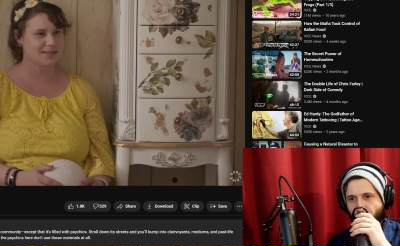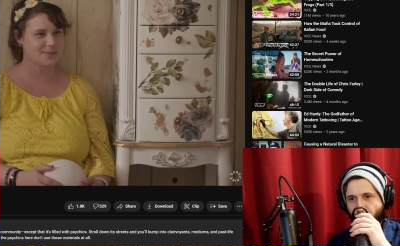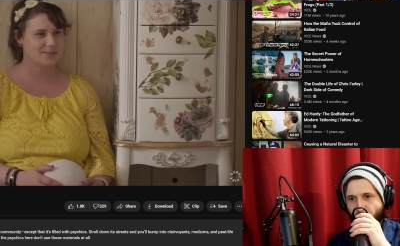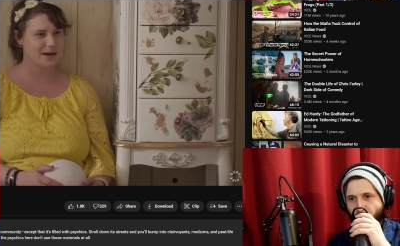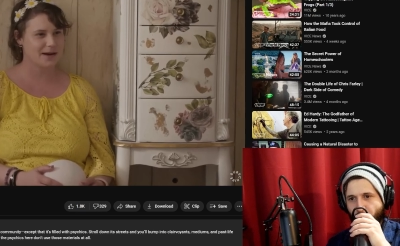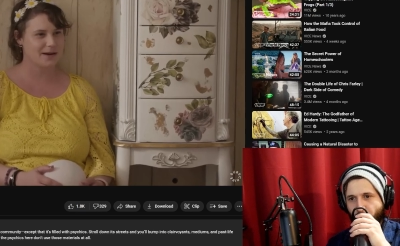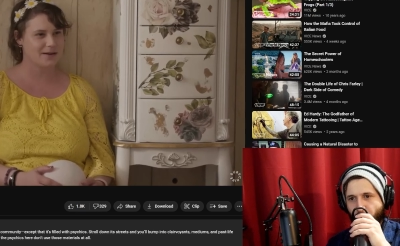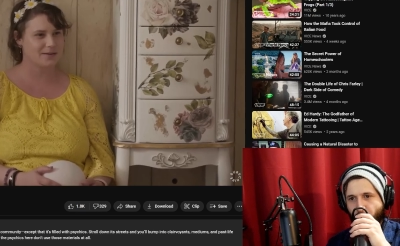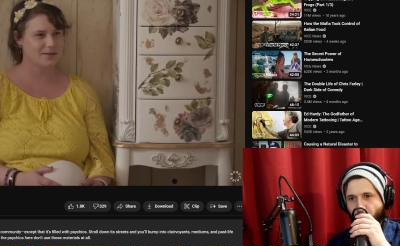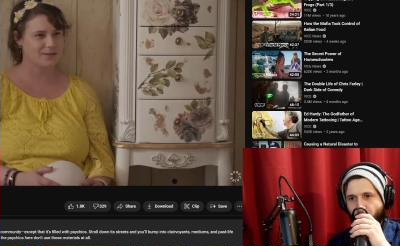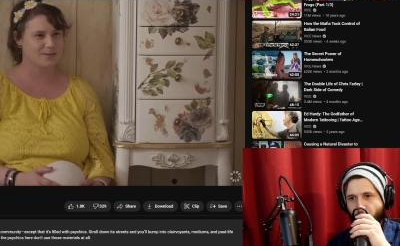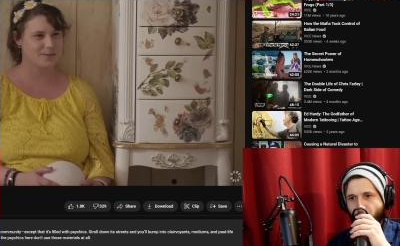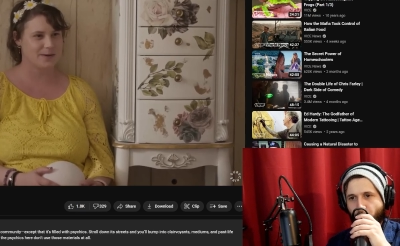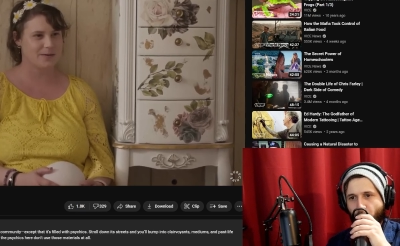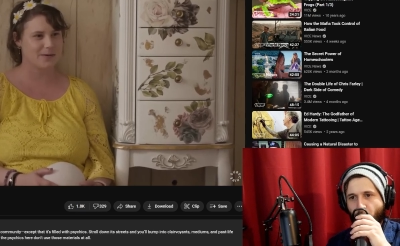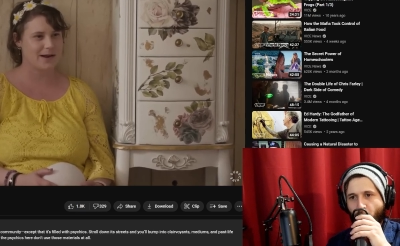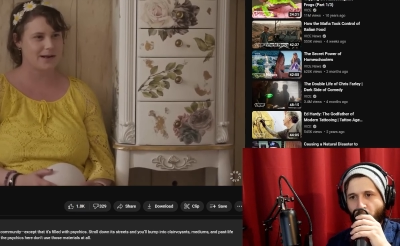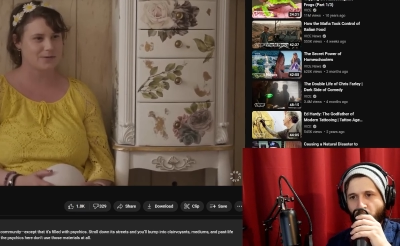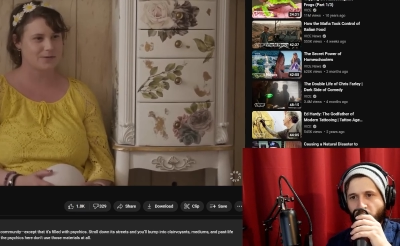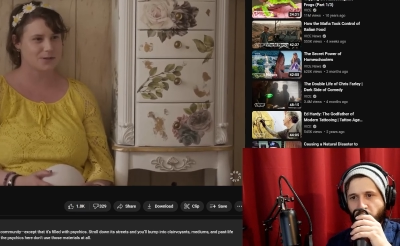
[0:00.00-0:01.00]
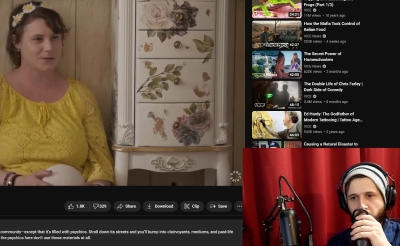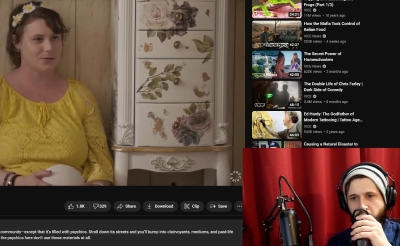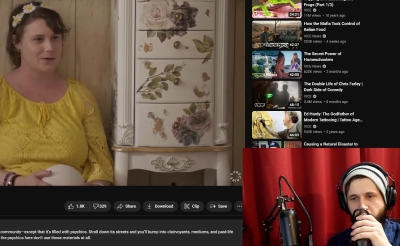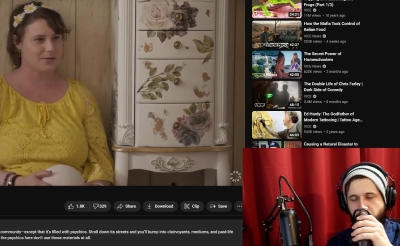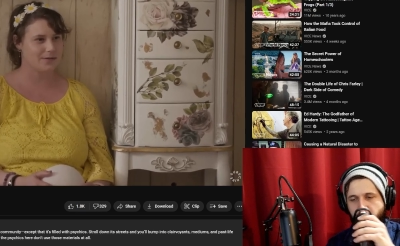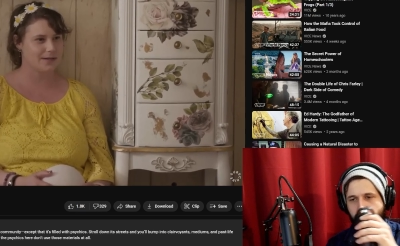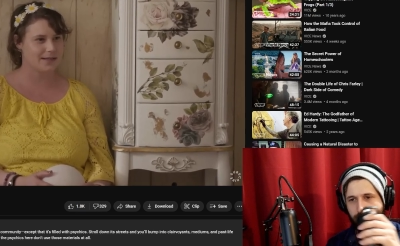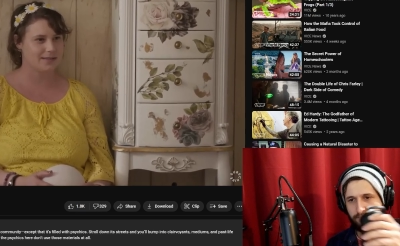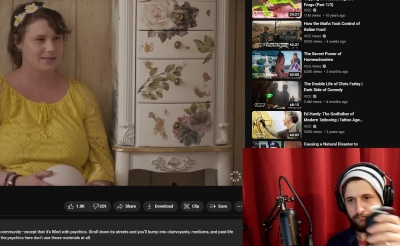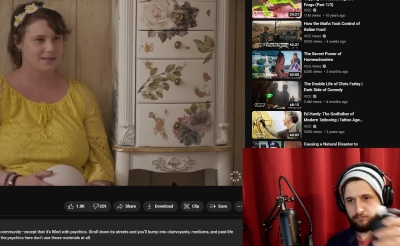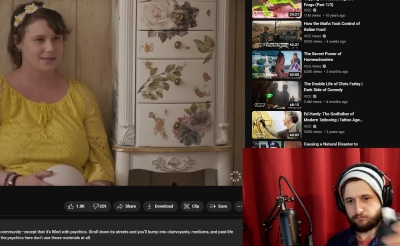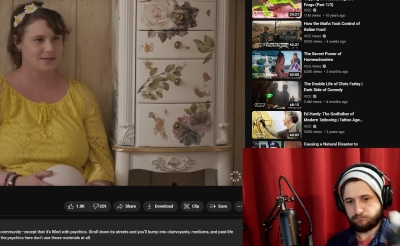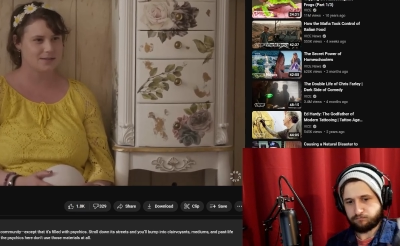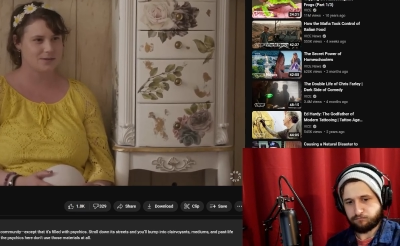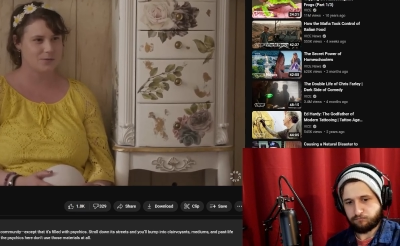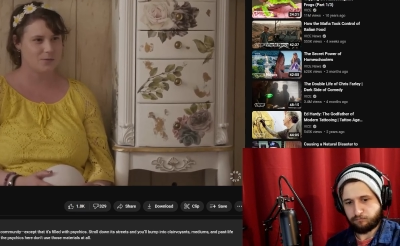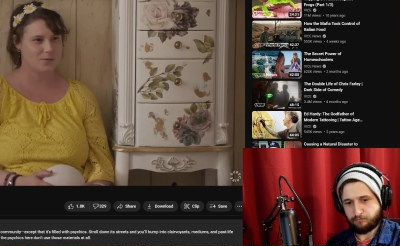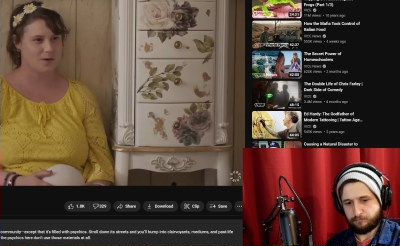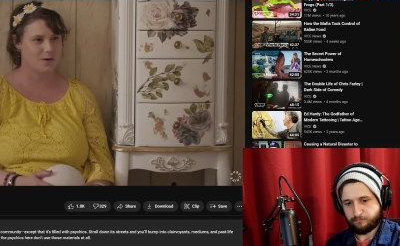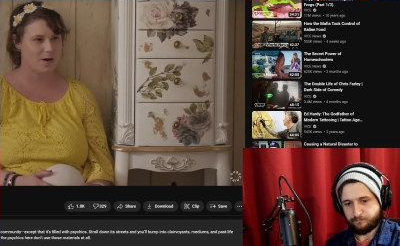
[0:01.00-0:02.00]
Speaker 1: spirit who's been around you all day
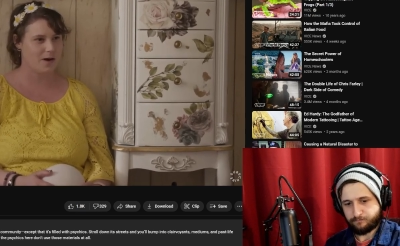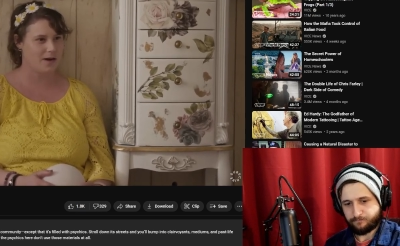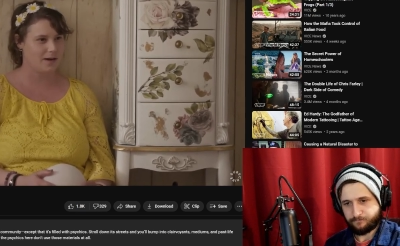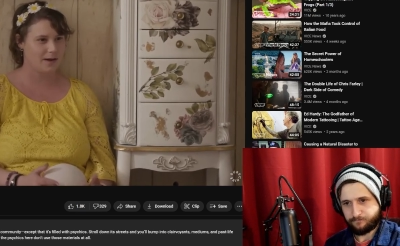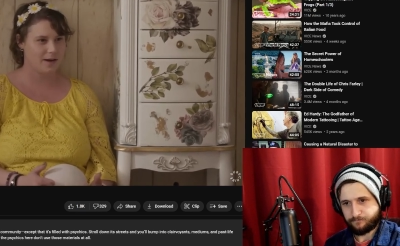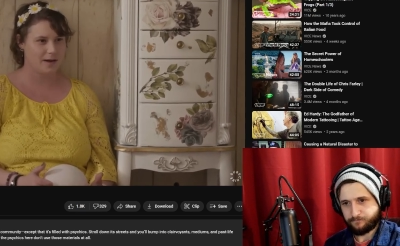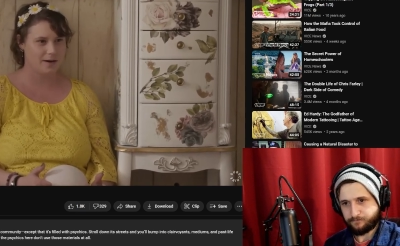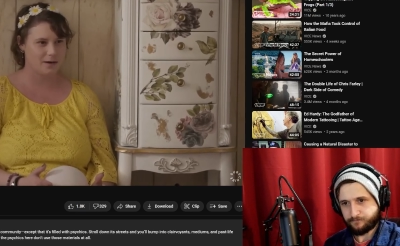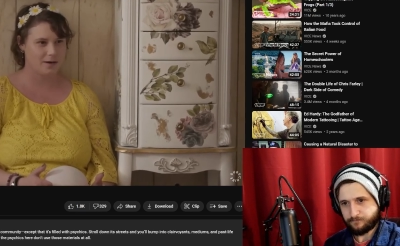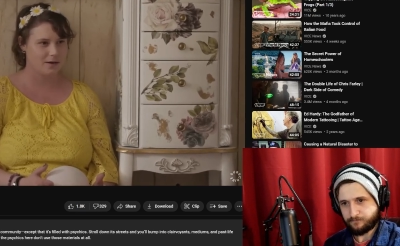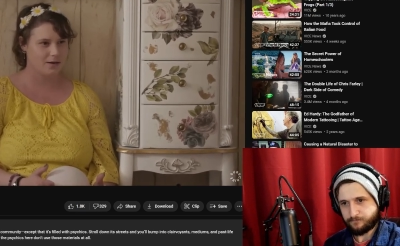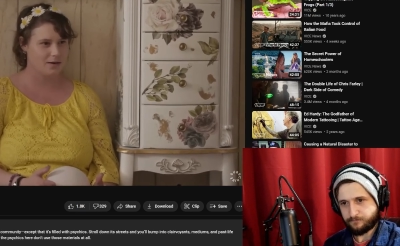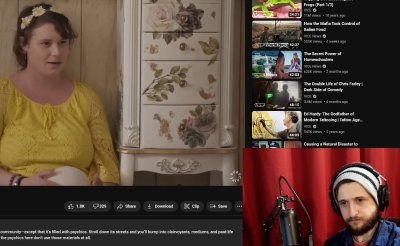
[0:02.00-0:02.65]
since you got here.